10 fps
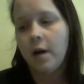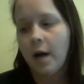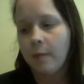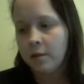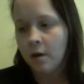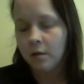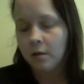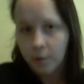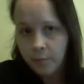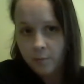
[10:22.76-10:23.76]
I'm going to talk a
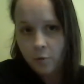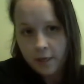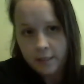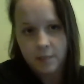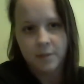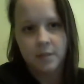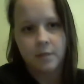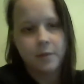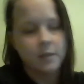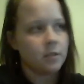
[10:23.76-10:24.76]
little bit more on the
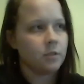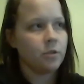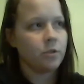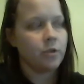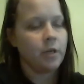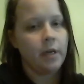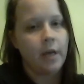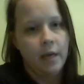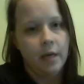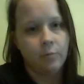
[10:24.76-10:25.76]
specifics of surgery
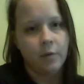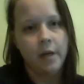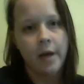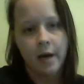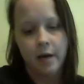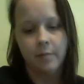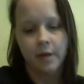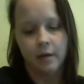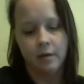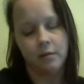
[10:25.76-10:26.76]
and rehab
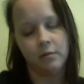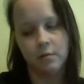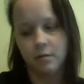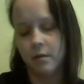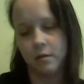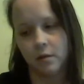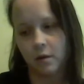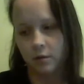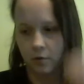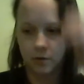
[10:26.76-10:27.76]
and things
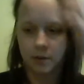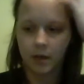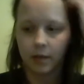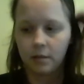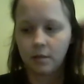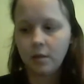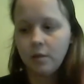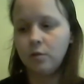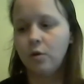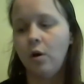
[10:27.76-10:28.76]
along those lines.
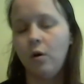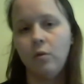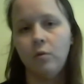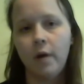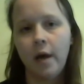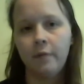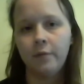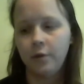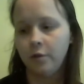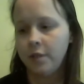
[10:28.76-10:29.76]
So after
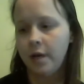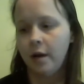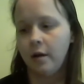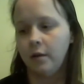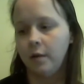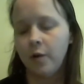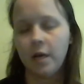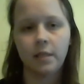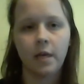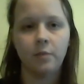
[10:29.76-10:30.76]
your tear, like
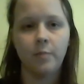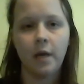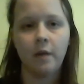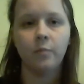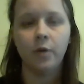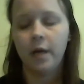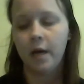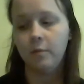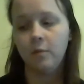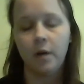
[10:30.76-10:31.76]
Brett said, you may have
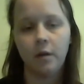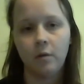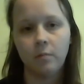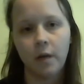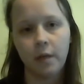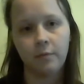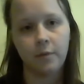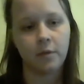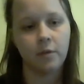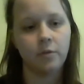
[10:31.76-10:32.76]
prehab, you might go right in
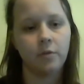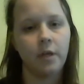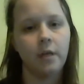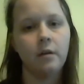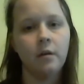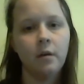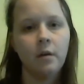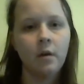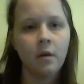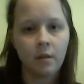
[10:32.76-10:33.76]
for surgery.
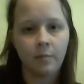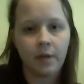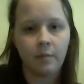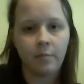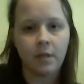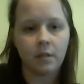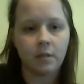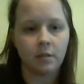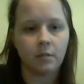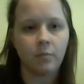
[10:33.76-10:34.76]
The big piece
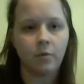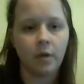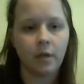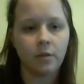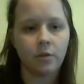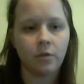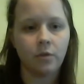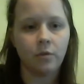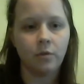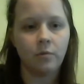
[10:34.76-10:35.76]
is it's important
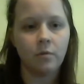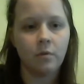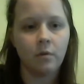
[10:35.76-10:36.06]
to